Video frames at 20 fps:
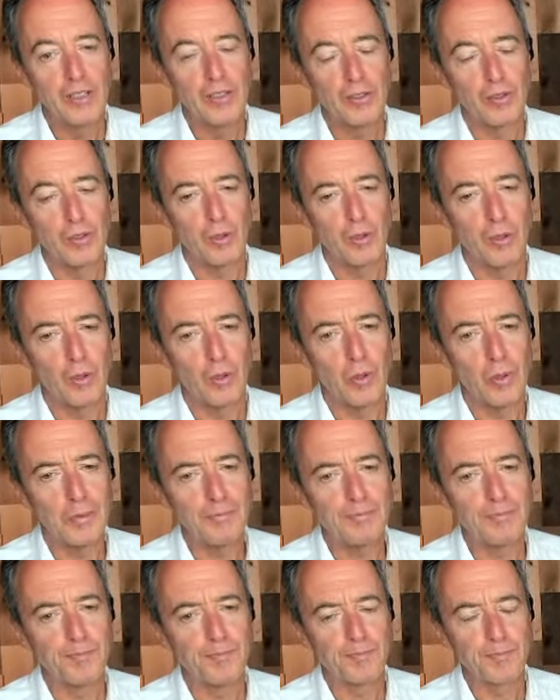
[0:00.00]

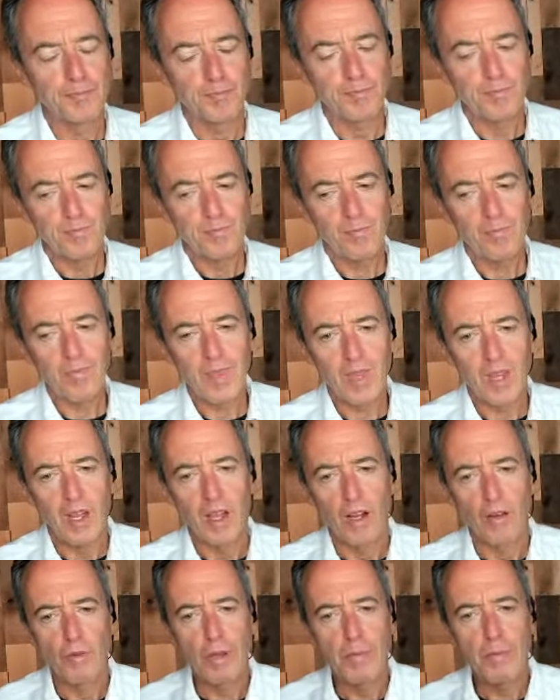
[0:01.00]
So
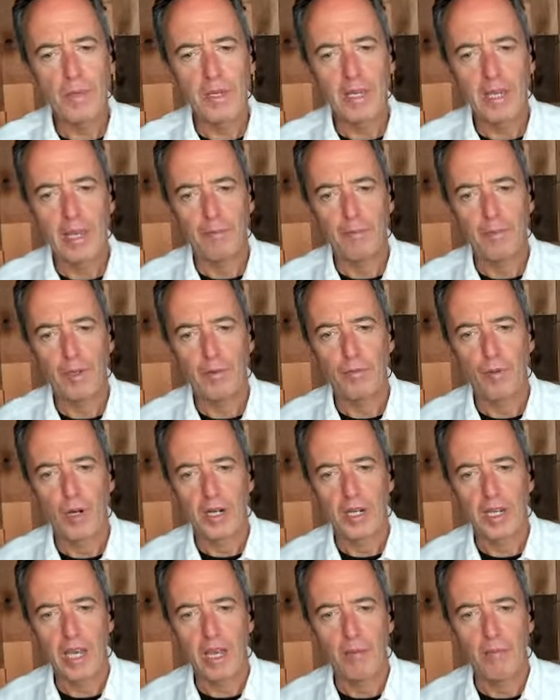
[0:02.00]
right
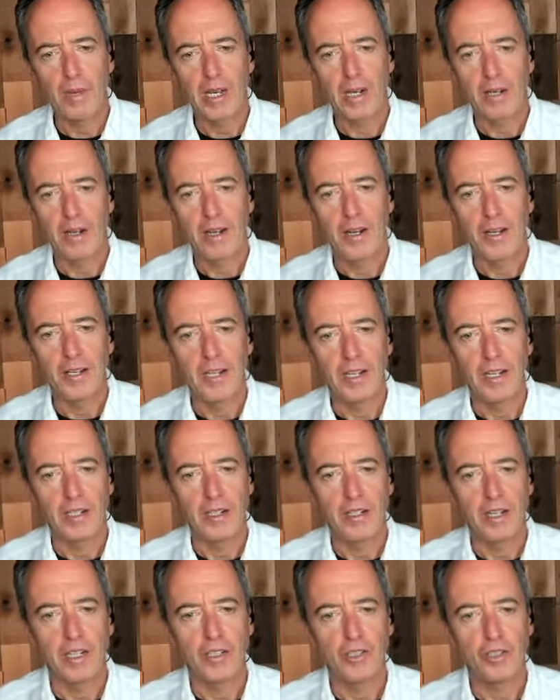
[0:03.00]
before I came back on,
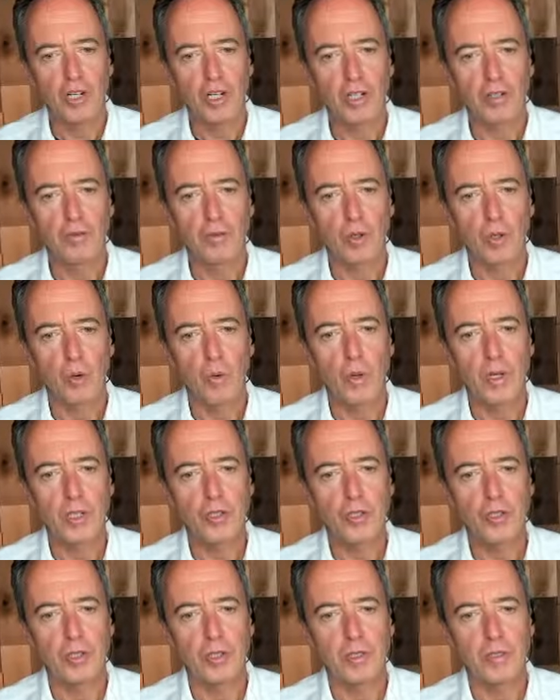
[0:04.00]
I checked for
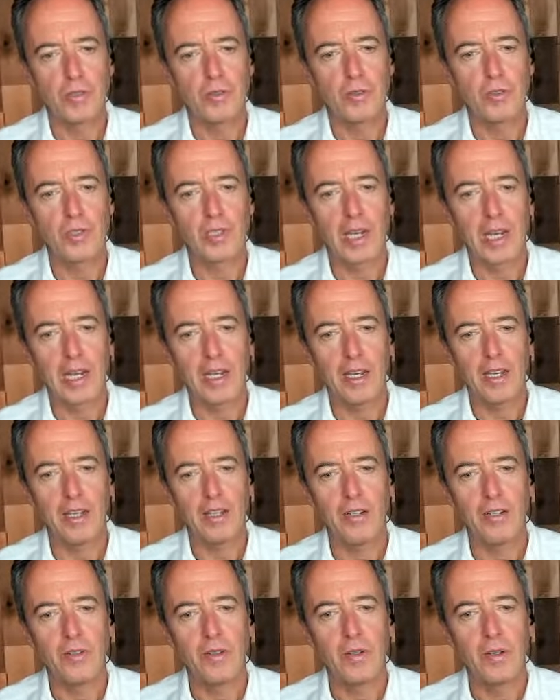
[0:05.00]
questions,
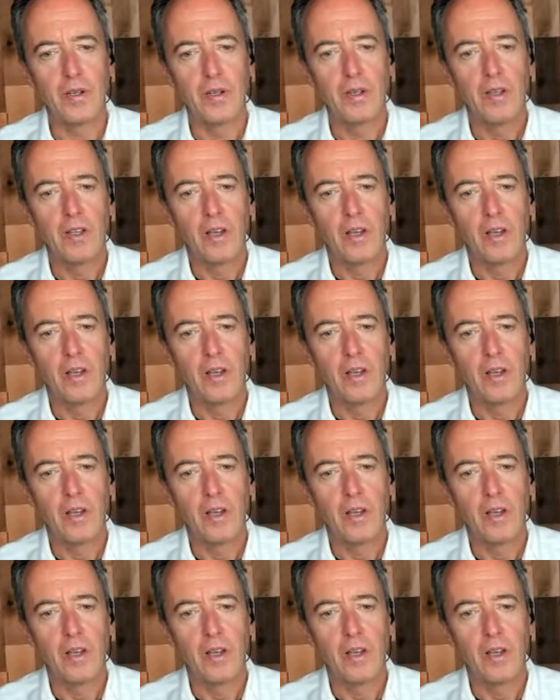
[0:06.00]
and